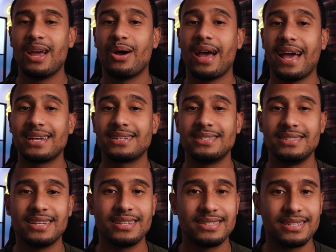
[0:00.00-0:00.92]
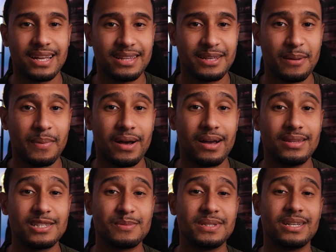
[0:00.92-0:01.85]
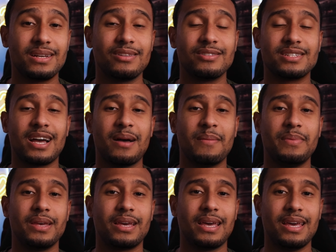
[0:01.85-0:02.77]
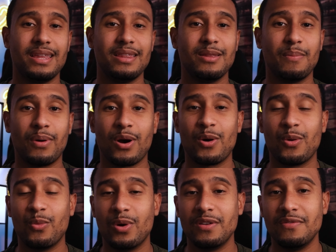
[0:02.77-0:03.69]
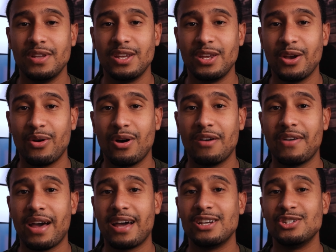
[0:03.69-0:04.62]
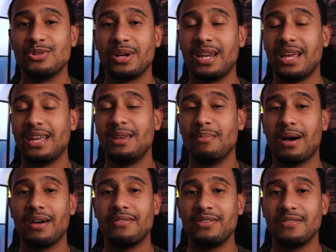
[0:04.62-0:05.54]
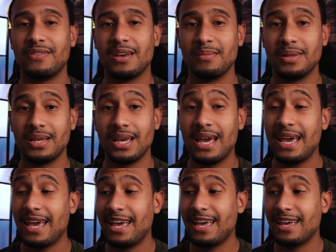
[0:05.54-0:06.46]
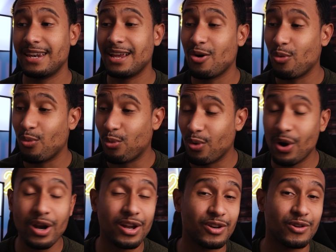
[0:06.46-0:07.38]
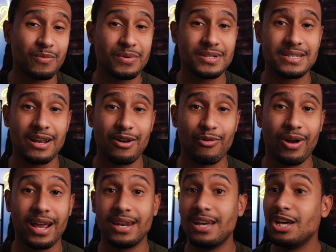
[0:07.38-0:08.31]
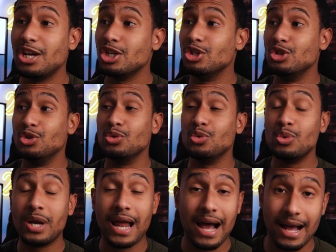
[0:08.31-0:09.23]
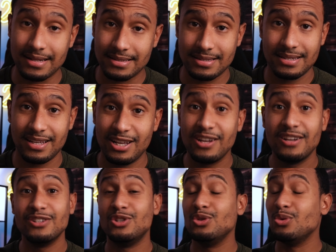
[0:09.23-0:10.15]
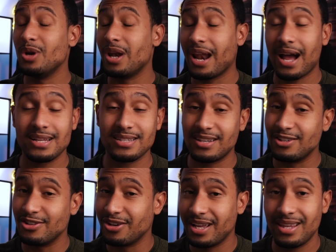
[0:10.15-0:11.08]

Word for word: Now, I actually touched lightly upon this particular topic in the part one video of how to join any mafia family, and 100% right. Do not, do not under